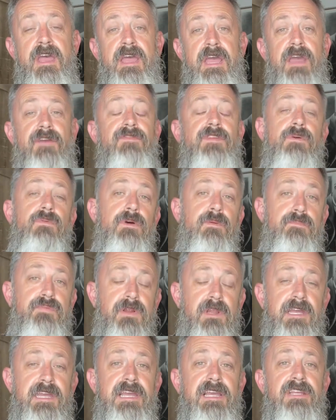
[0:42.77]
if you would
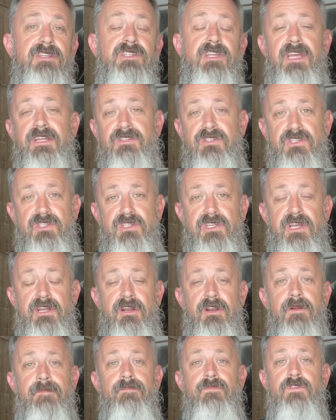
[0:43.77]
please
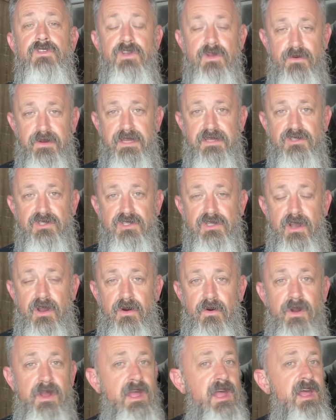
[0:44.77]
consider doing
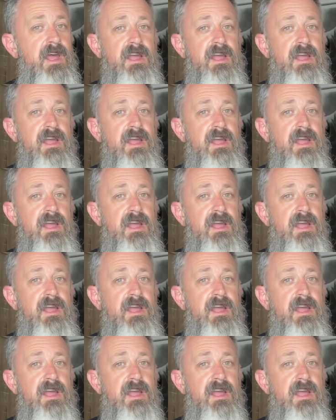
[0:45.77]
so.